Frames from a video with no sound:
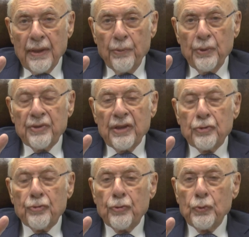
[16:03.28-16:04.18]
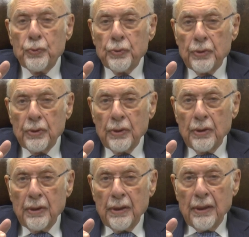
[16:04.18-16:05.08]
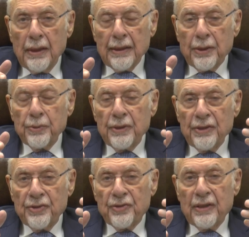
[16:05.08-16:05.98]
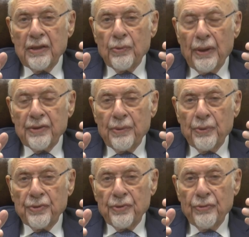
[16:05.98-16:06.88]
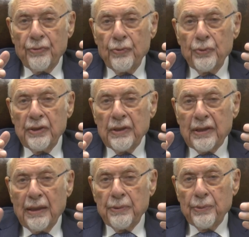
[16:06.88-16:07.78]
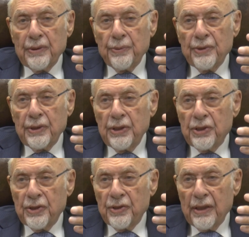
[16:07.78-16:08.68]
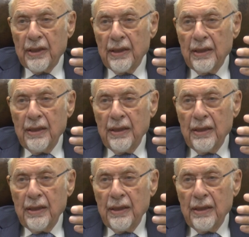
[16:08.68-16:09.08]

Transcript: which there is food. And I couldn't understand why there was food in a cupboard when there was a kitchen there.